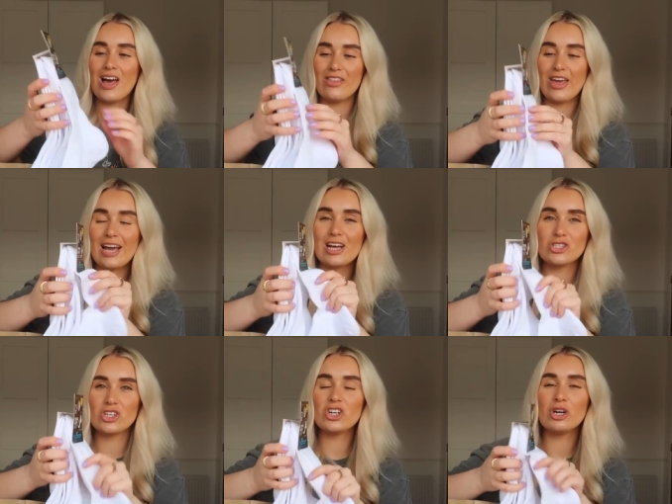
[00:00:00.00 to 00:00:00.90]
they are
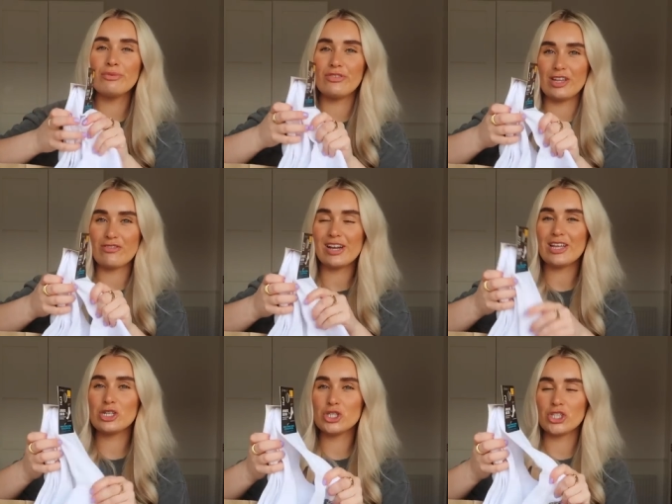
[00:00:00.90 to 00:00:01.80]
so comfy they're
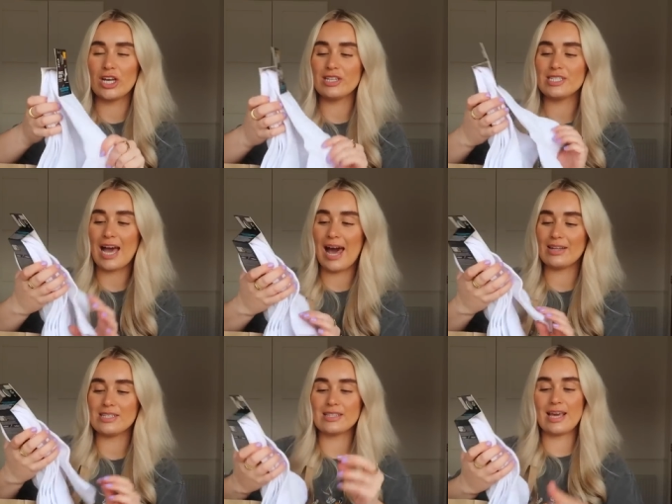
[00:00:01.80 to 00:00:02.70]
really cushioned
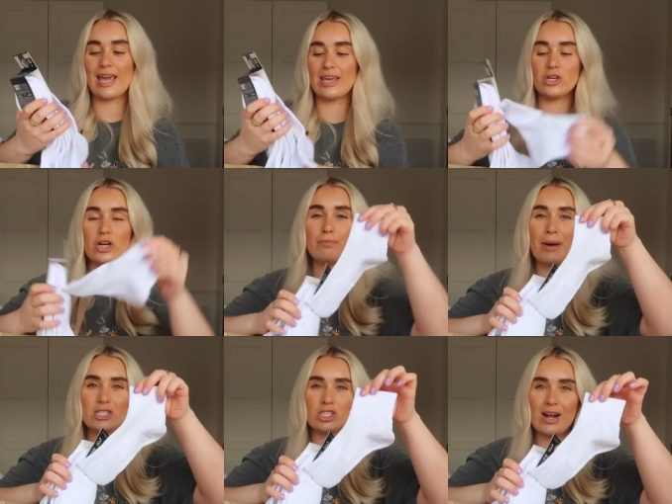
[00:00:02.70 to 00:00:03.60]
and they go up
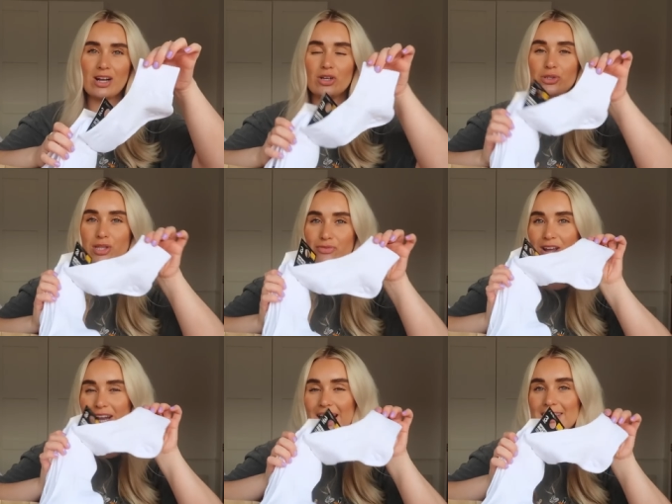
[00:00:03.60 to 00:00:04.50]
past your ankles they're
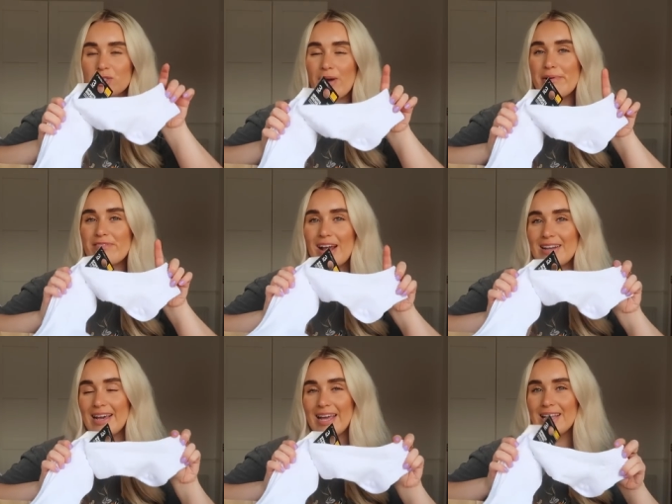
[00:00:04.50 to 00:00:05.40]
really nice to wear with like
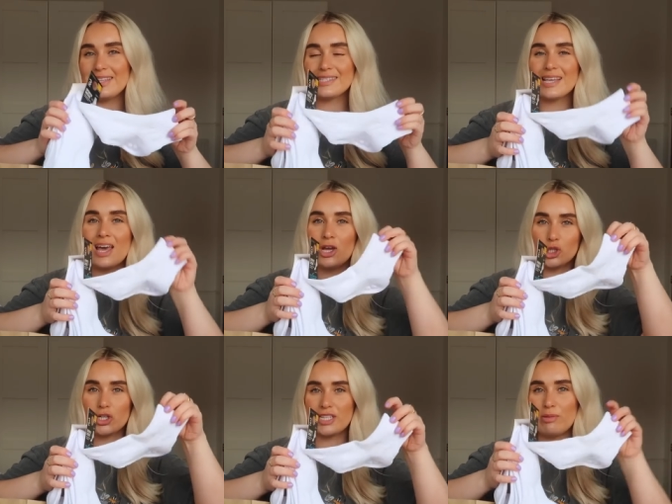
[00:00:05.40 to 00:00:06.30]
leggings
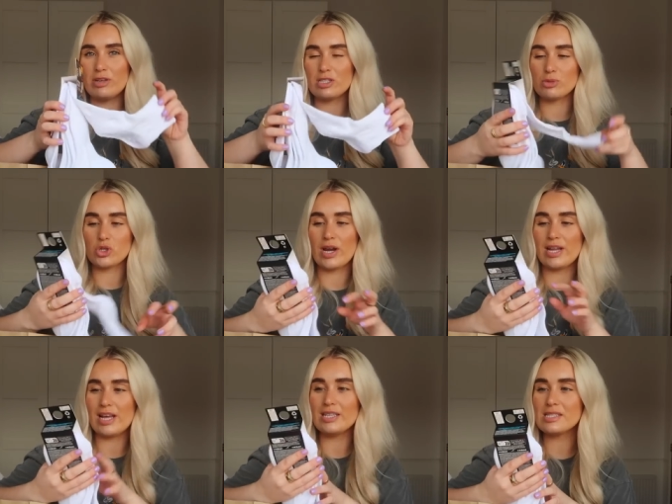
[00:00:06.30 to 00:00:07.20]
tucked in with some
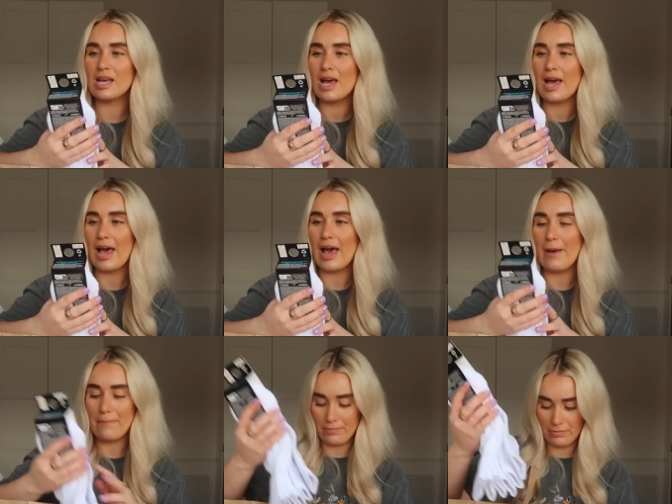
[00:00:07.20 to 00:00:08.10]
trainers
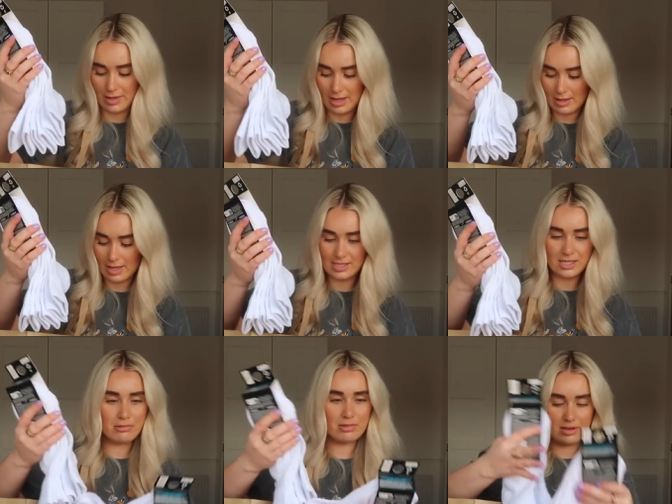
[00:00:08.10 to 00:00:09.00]
um i
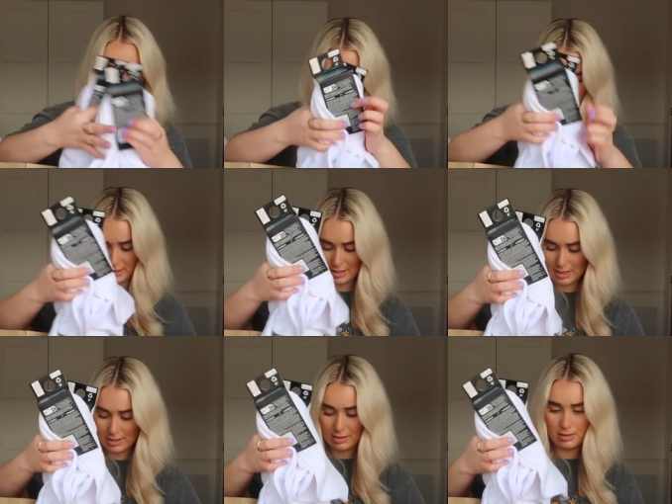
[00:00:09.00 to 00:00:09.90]
do think did i
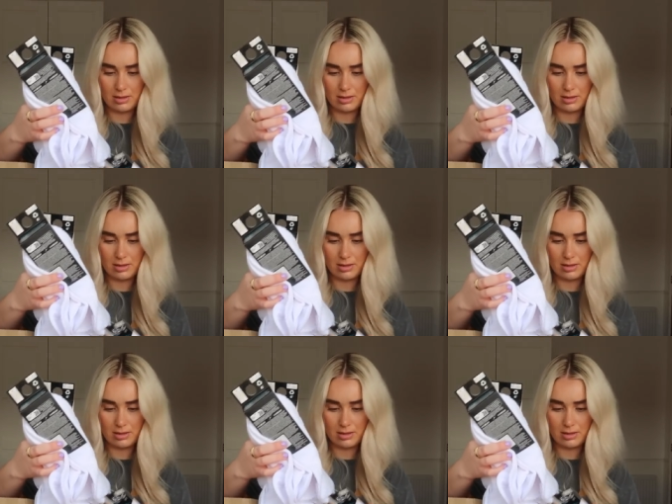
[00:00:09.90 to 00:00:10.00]
get